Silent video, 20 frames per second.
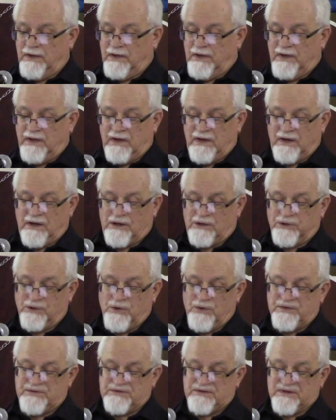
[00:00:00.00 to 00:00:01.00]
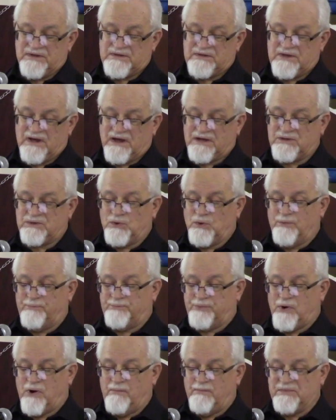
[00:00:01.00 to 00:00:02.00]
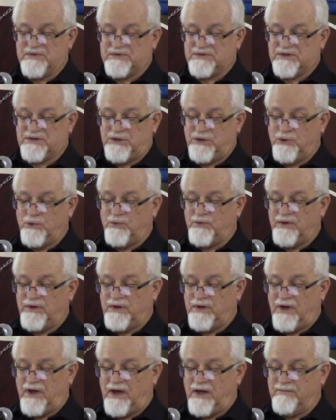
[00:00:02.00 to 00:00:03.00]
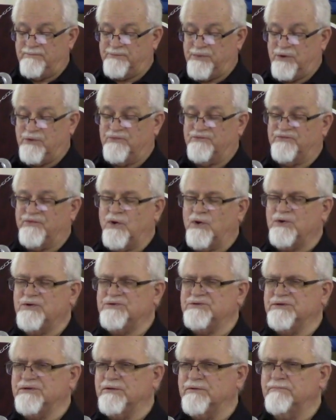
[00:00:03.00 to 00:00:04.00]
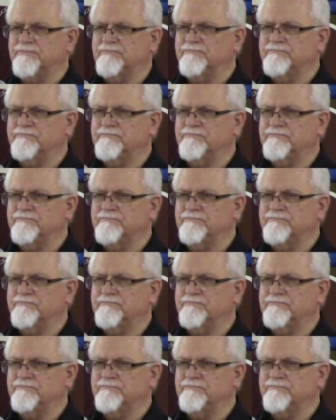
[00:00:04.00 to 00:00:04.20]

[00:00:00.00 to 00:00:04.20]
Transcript: it includes the sexual promiscuity and perversion,